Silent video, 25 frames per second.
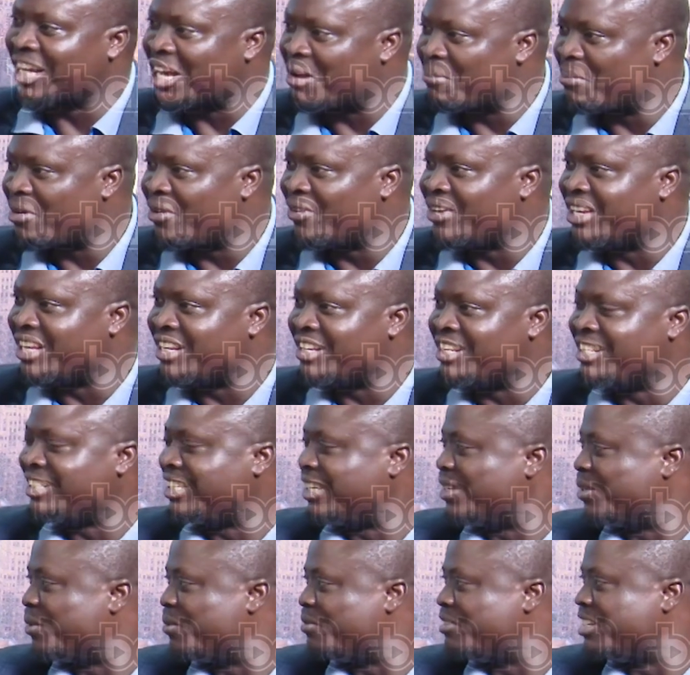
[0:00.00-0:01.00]
about the
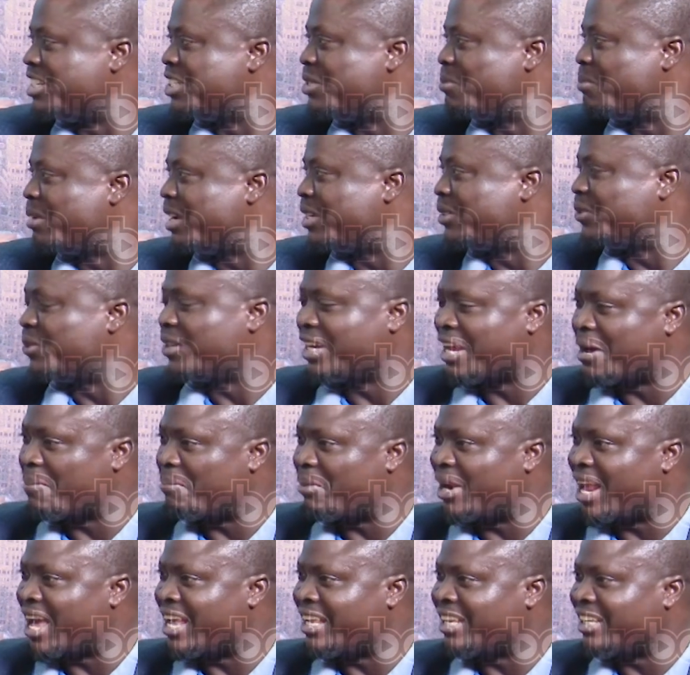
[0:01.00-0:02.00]
detail of this person
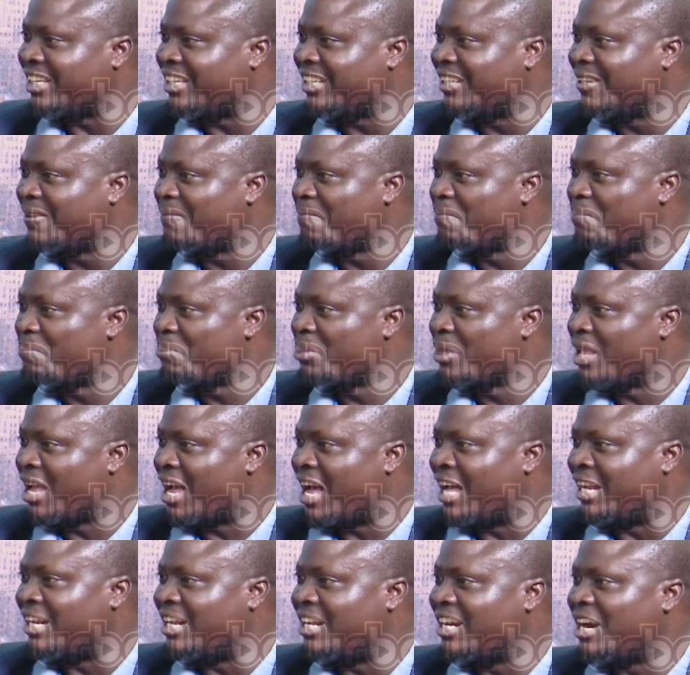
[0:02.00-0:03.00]
applying. Mm.
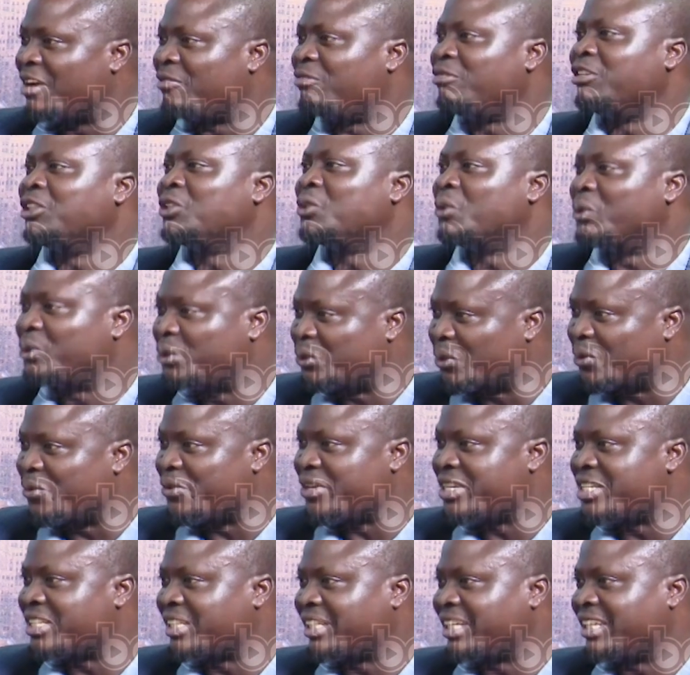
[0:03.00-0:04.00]
And therefore, is also
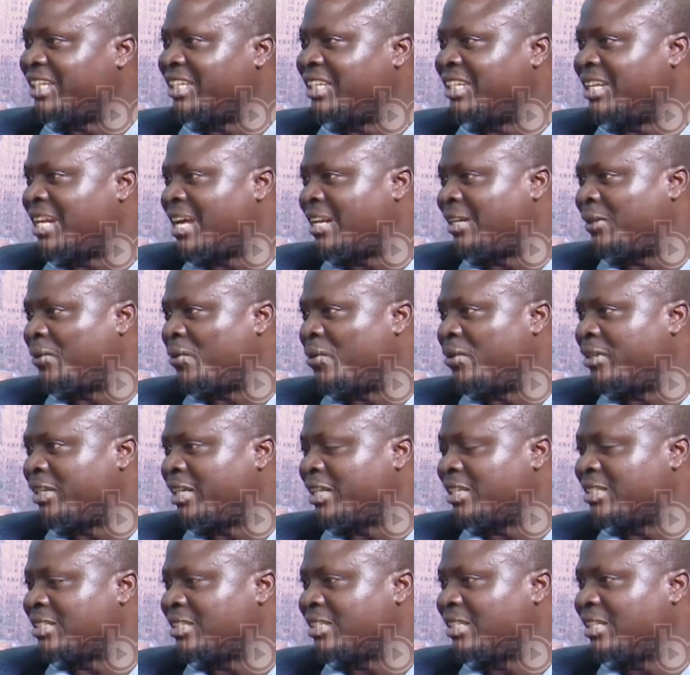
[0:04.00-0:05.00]
risking in that
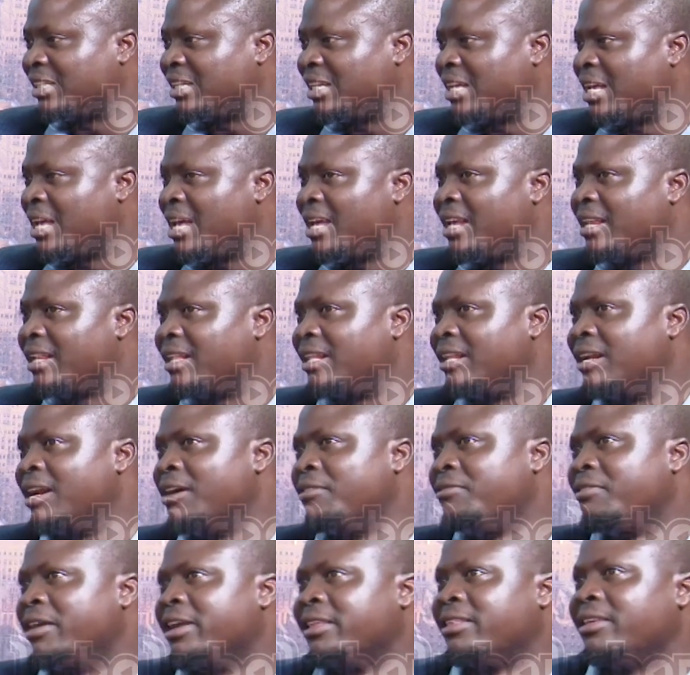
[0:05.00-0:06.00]
context.
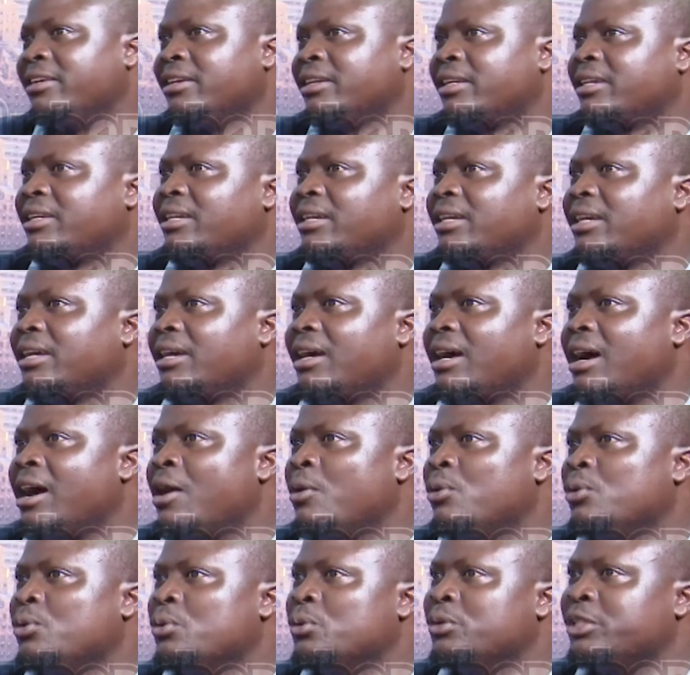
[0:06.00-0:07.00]
Therefore, I think
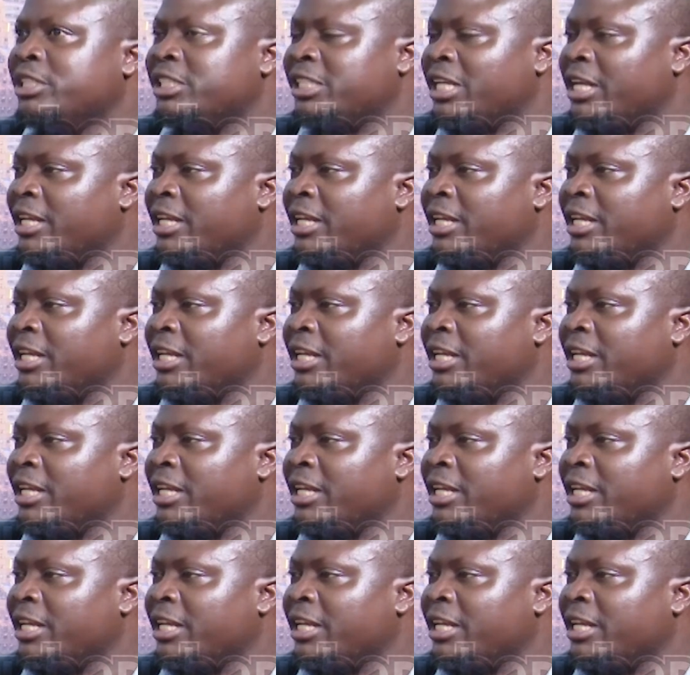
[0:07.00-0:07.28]
I wouldn't say